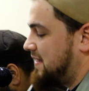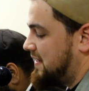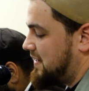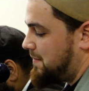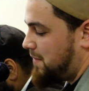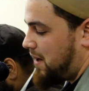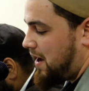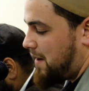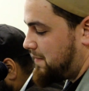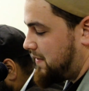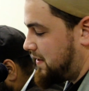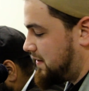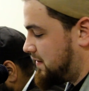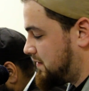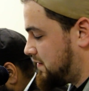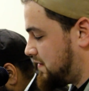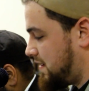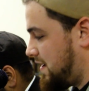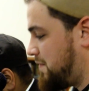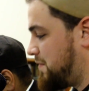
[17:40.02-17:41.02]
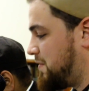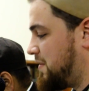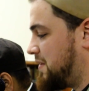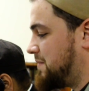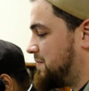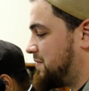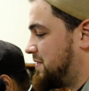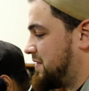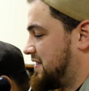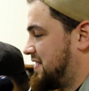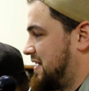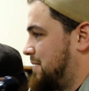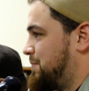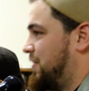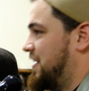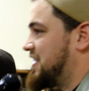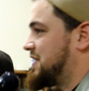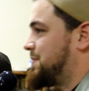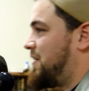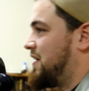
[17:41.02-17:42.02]
Sayyidina Muhammad. Everyone, send
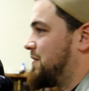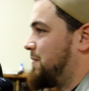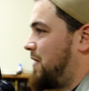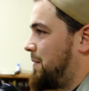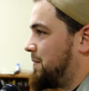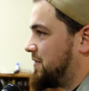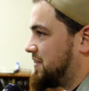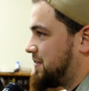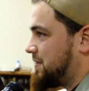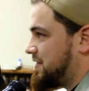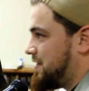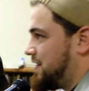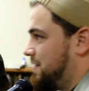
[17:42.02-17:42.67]
praise upon Muhammad.